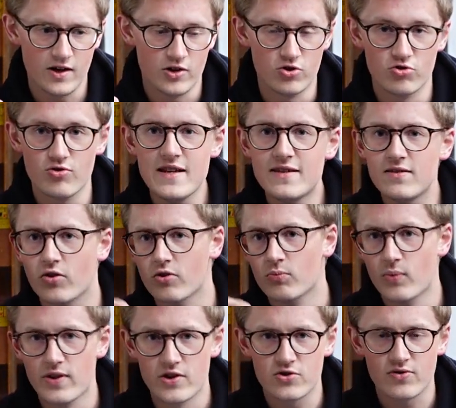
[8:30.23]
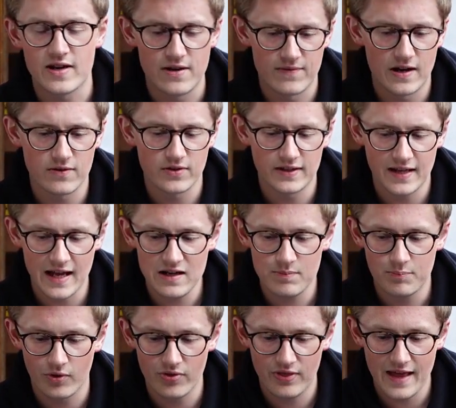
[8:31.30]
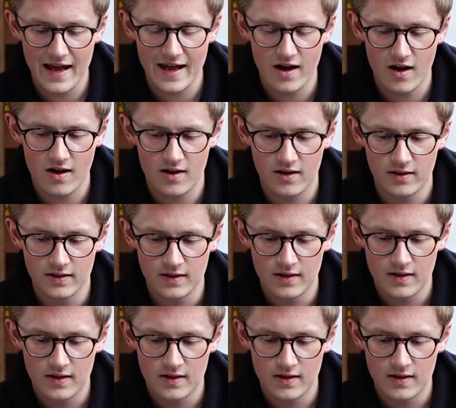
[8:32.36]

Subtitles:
a grease gun with a Schrader valve on the end, but they're